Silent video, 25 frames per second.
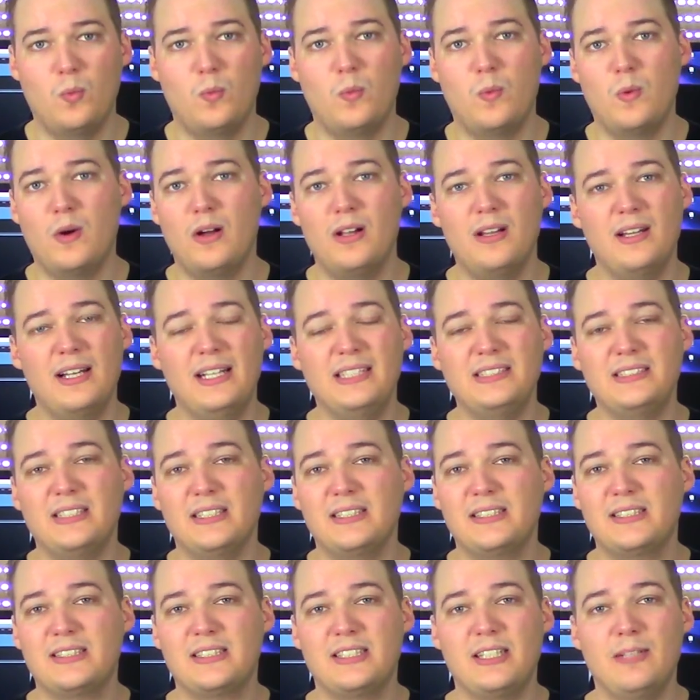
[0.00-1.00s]
well, I
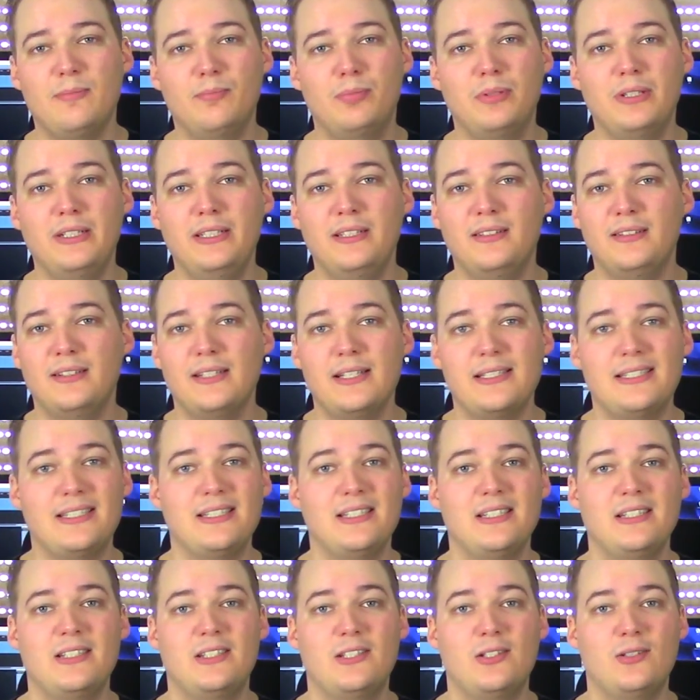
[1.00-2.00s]
just simply
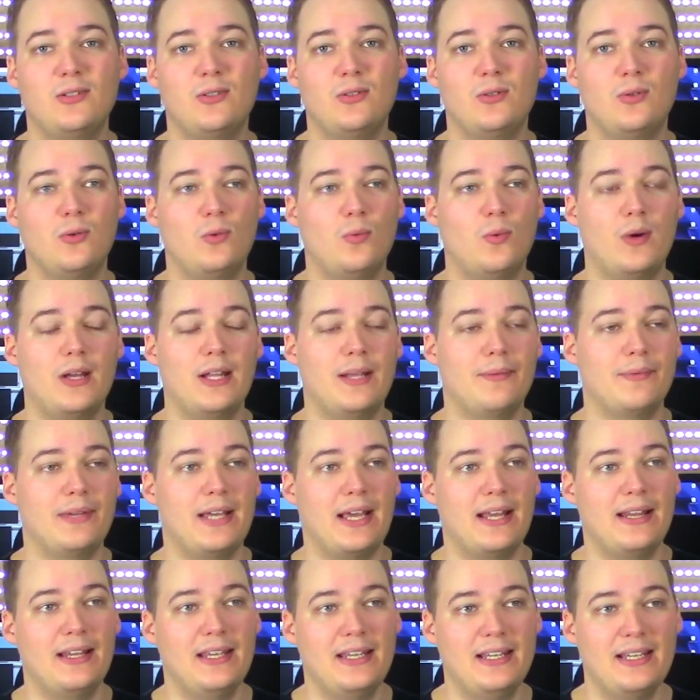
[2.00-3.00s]
listen to what I'm
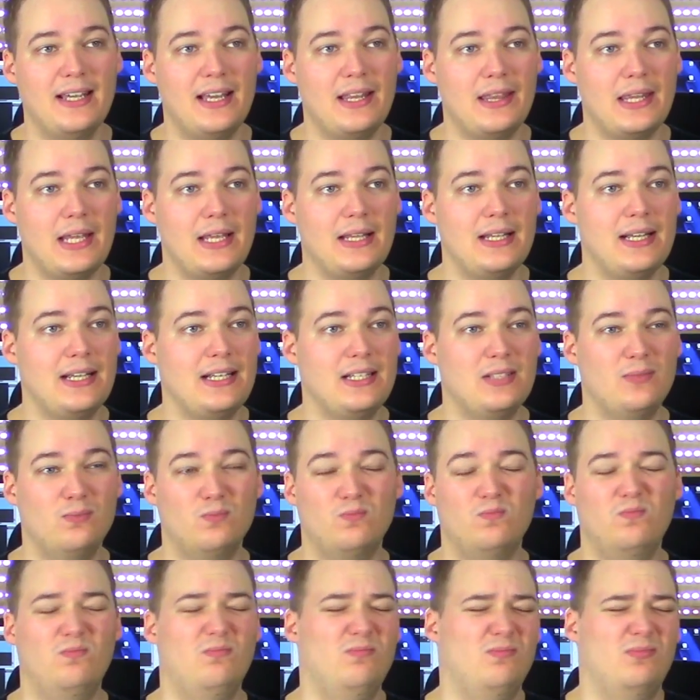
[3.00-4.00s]
getting and then I
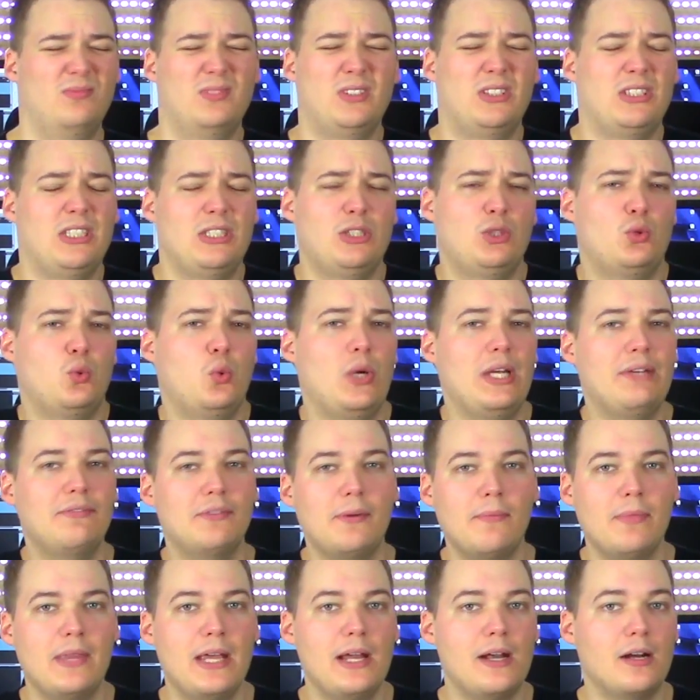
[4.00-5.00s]
just tweak
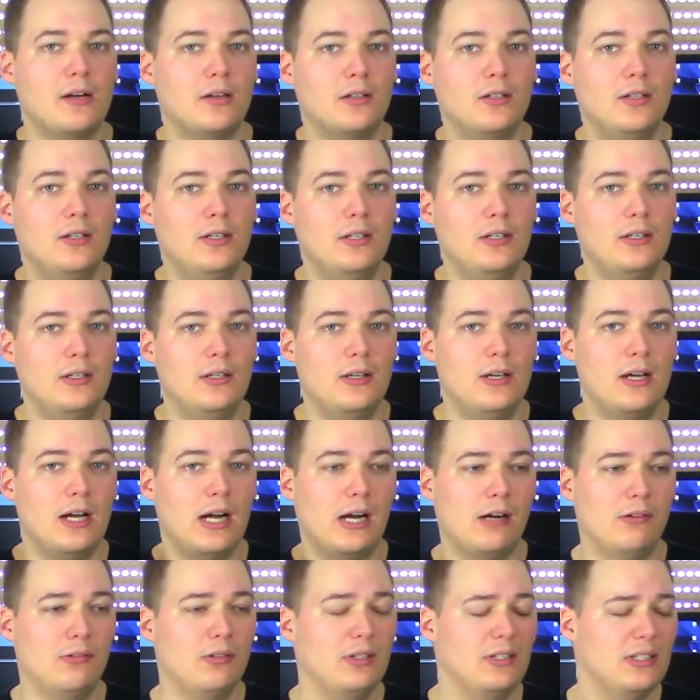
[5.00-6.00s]
from there.
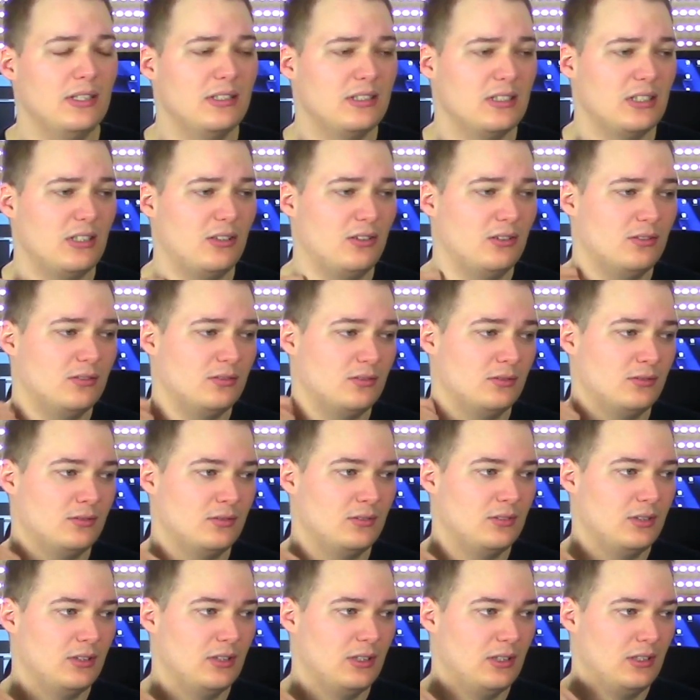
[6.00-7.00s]
I really don't
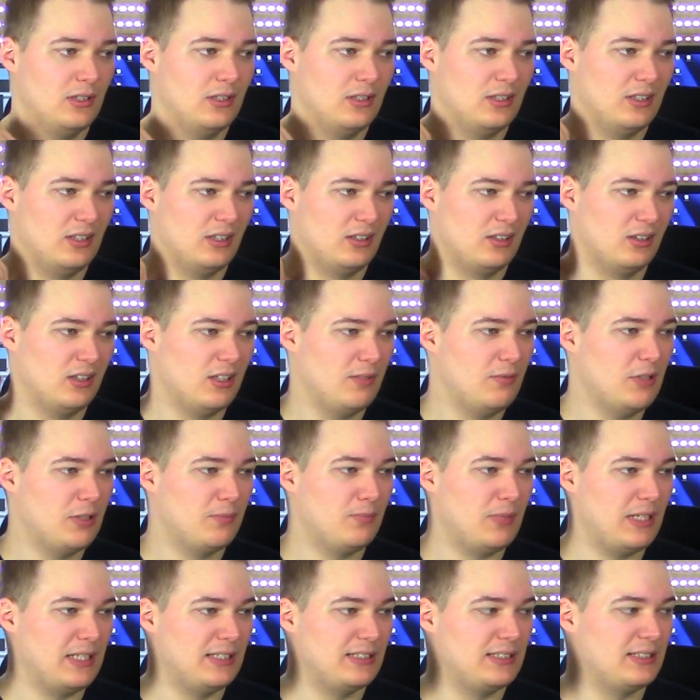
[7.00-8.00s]
limit
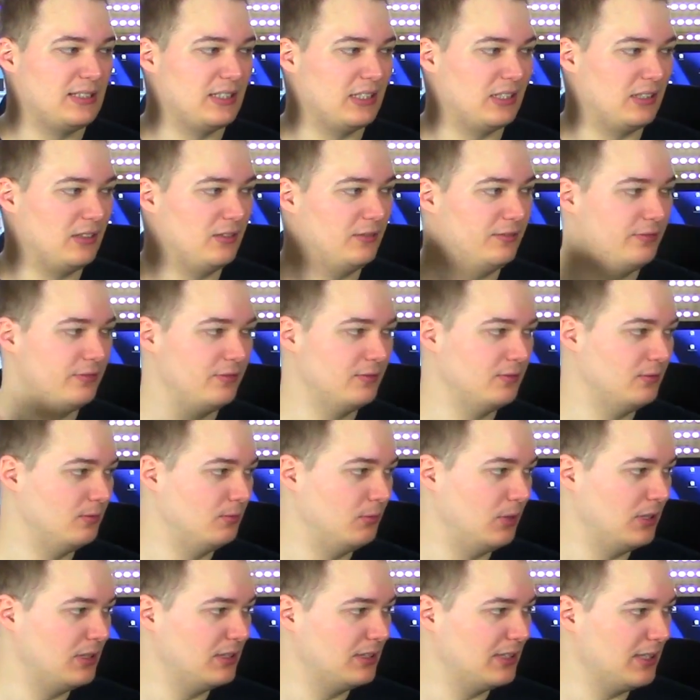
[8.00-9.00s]
myself
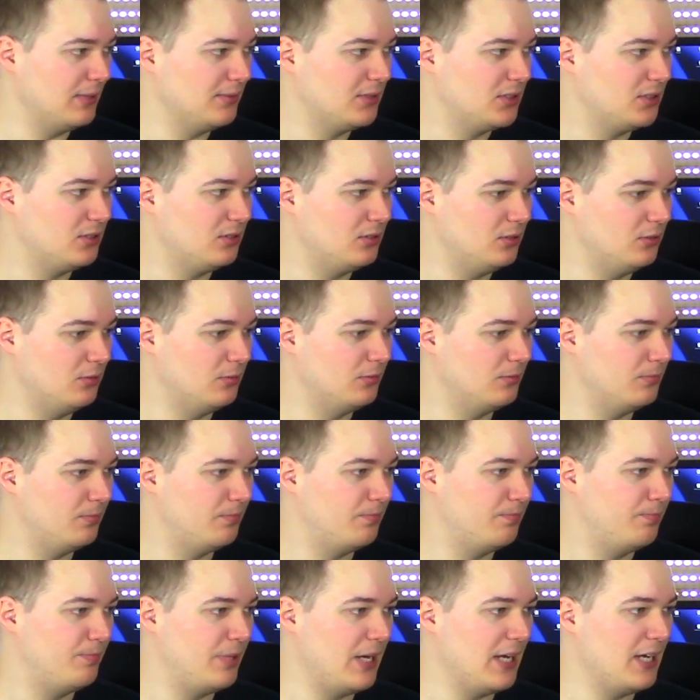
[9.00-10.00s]
when it comes to
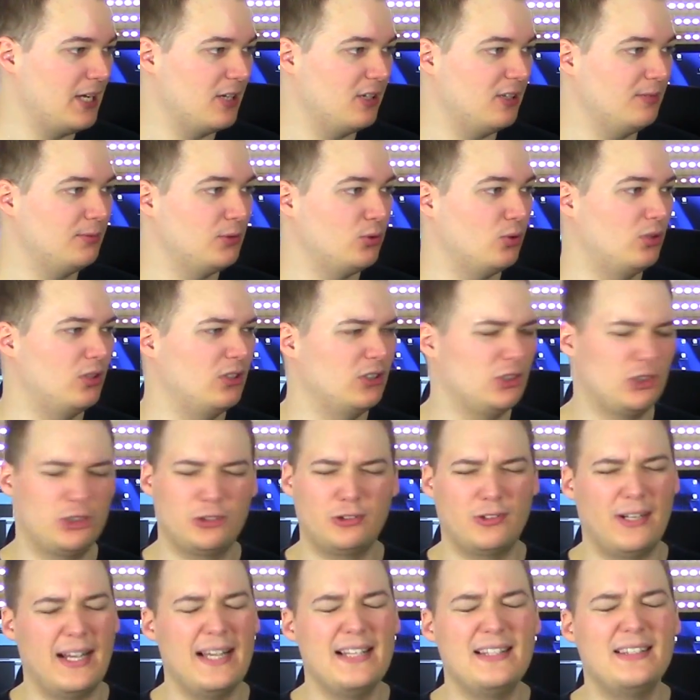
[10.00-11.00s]
pickups, or
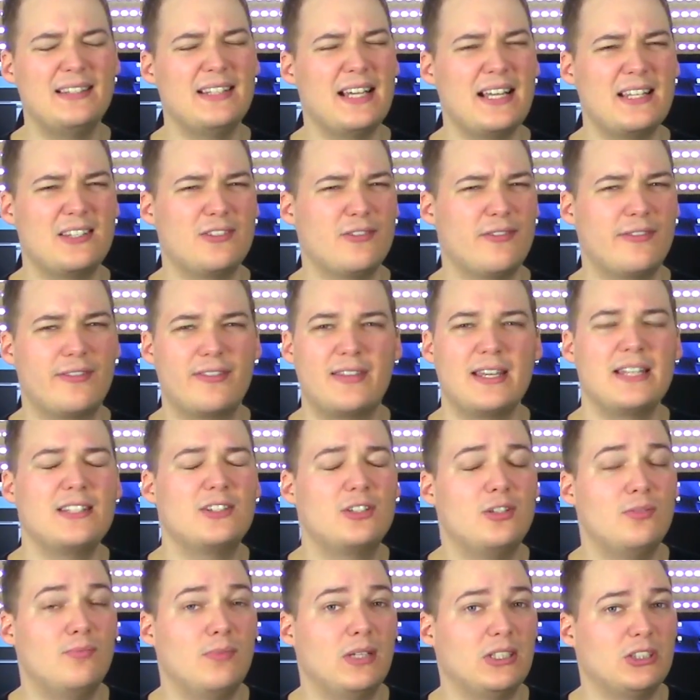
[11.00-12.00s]
try not to think
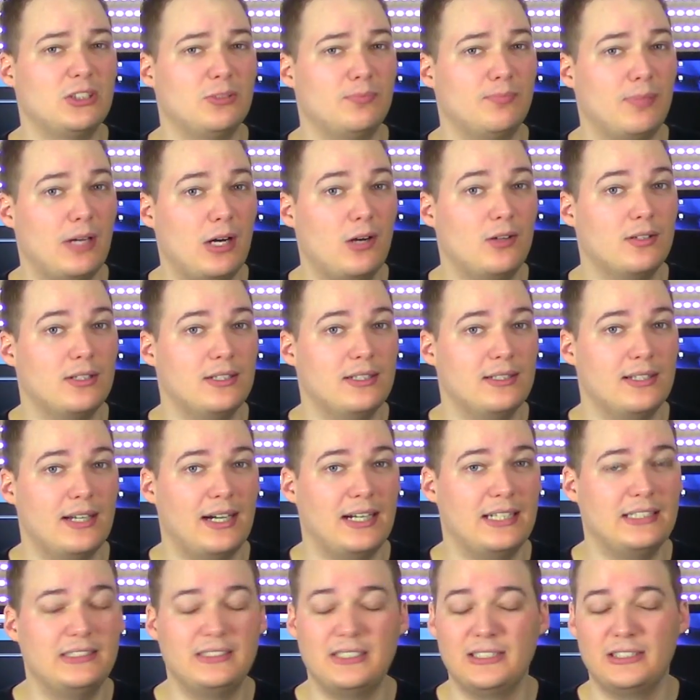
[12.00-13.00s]
too much about it.
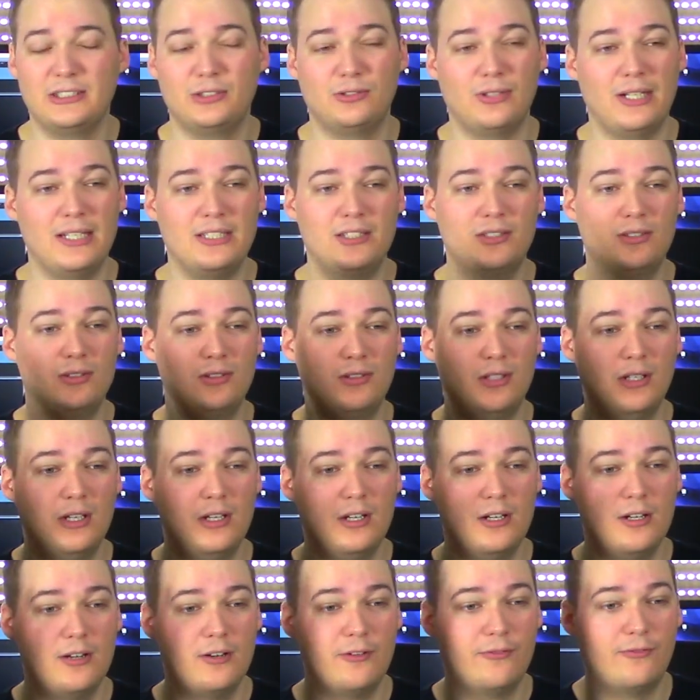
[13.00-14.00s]
I just try to
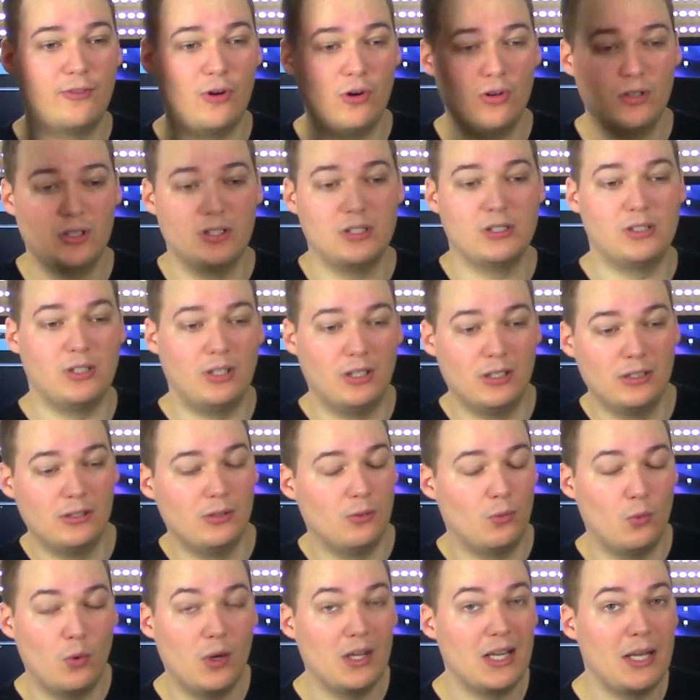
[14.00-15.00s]
focus
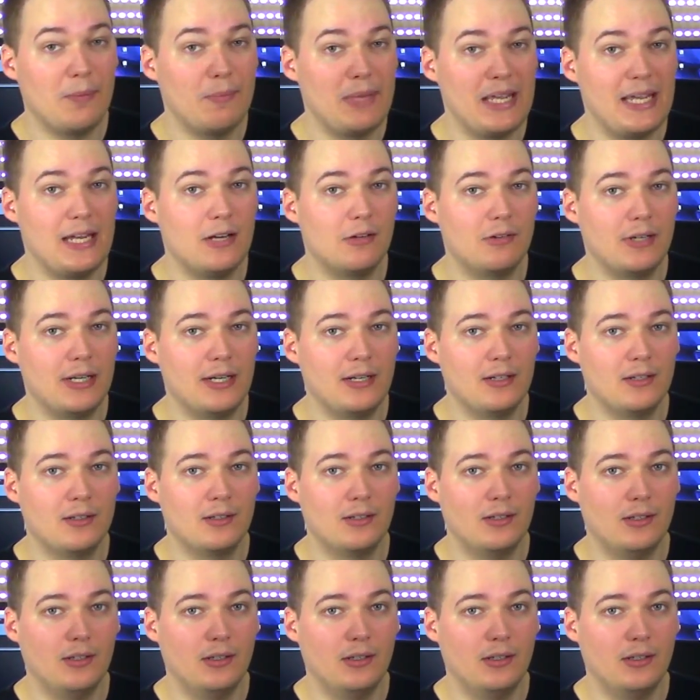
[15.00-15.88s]
on what I'm hearing